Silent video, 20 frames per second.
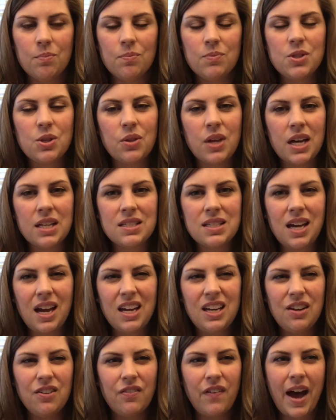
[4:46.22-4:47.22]
So that's
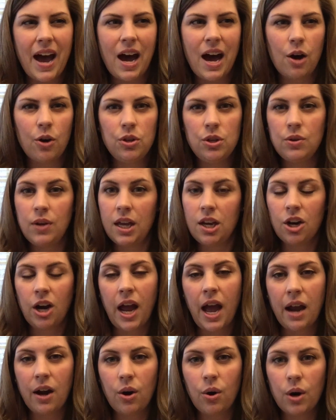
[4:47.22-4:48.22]
kind of how you get your
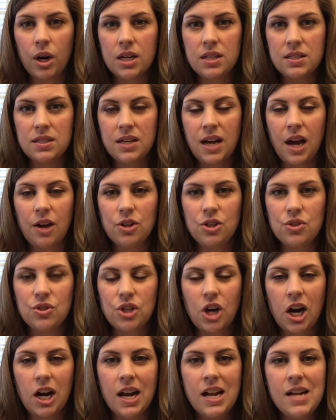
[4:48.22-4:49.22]
categories and how you
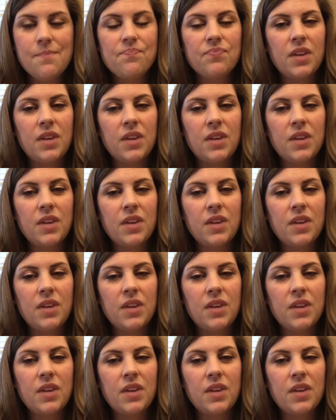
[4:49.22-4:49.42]
start.